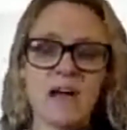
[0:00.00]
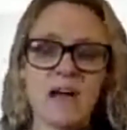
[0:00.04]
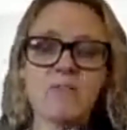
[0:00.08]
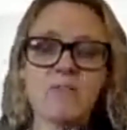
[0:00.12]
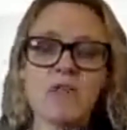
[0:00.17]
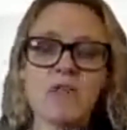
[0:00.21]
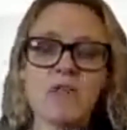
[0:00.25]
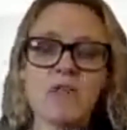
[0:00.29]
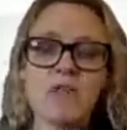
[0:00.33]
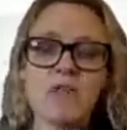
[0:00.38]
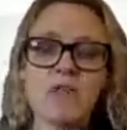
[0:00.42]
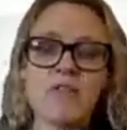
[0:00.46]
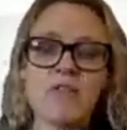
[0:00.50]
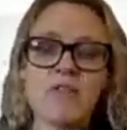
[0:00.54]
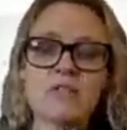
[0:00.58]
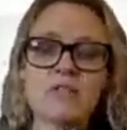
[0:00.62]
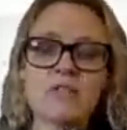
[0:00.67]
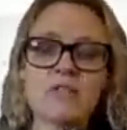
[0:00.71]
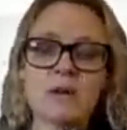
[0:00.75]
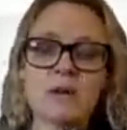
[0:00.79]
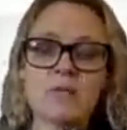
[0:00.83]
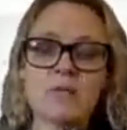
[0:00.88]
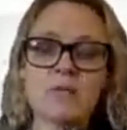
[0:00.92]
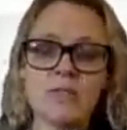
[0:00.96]
And what they're
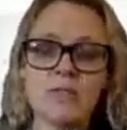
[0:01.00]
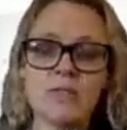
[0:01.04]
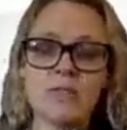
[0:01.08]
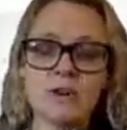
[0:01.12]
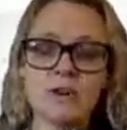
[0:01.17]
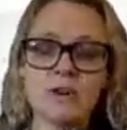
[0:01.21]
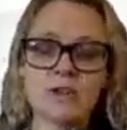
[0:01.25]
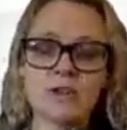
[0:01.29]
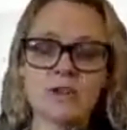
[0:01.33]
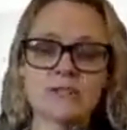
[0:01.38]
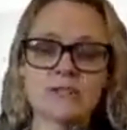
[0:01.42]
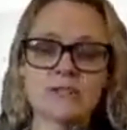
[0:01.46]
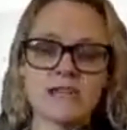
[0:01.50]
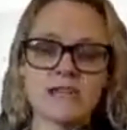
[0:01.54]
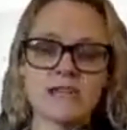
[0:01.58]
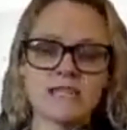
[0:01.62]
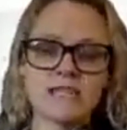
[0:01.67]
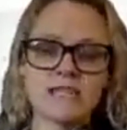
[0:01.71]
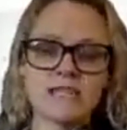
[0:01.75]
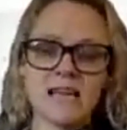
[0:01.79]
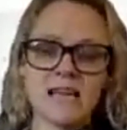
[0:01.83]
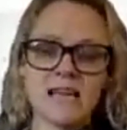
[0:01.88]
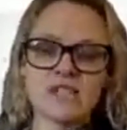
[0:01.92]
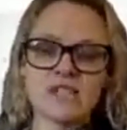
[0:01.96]
doing with us
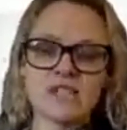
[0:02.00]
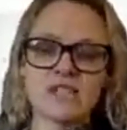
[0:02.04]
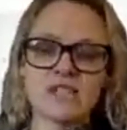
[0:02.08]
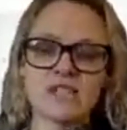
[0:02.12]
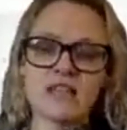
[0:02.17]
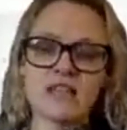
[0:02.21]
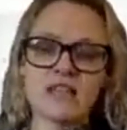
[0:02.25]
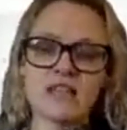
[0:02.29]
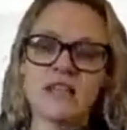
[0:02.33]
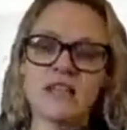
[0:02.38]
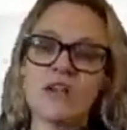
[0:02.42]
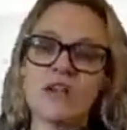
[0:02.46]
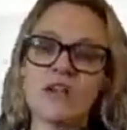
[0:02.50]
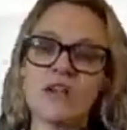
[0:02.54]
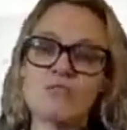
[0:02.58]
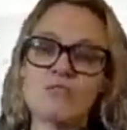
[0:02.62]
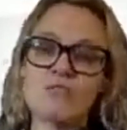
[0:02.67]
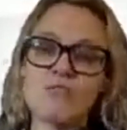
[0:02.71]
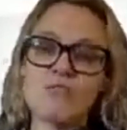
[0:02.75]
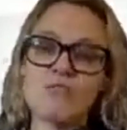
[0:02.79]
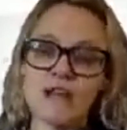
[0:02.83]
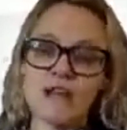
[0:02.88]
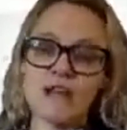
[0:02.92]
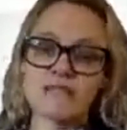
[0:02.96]
is actually
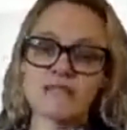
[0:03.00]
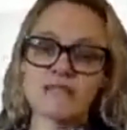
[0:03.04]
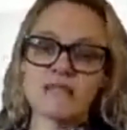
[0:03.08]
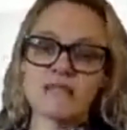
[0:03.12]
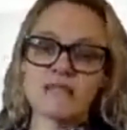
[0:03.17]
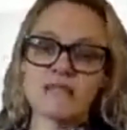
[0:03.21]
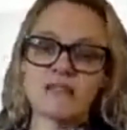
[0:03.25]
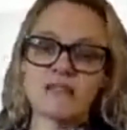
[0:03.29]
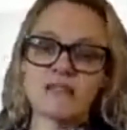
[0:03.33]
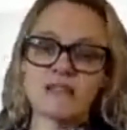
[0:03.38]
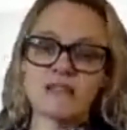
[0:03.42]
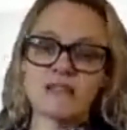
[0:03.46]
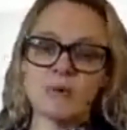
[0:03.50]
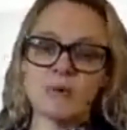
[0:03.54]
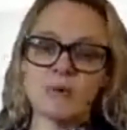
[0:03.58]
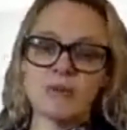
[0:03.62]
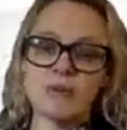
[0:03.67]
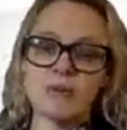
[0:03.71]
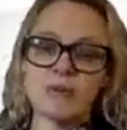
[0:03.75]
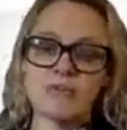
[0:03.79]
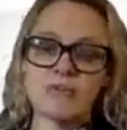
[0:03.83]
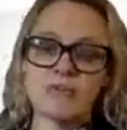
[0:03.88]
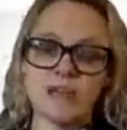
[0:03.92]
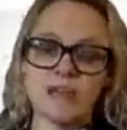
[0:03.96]
writing the
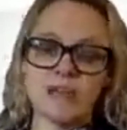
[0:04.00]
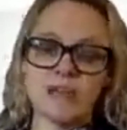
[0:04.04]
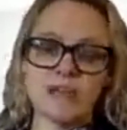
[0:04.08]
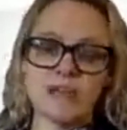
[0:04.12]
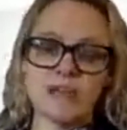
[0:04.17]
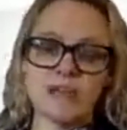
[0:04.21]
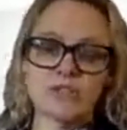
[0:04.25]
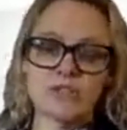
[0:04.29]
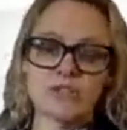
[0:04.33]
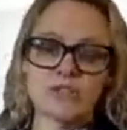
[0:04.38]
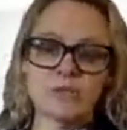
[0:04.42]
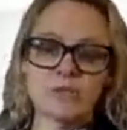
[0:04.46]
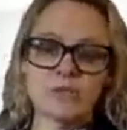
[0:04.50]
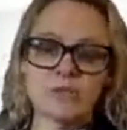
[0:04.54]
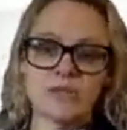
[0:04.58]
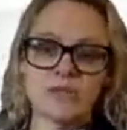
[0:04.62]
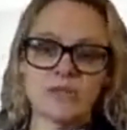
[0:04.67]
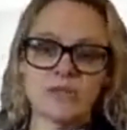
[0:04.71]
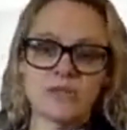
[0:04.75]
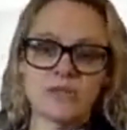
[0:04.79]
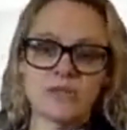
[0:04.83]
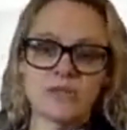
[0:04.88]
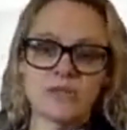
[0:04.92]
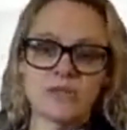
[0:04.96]
qualifications with
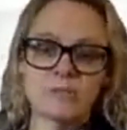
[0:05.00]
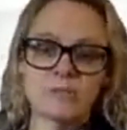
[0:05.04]
us.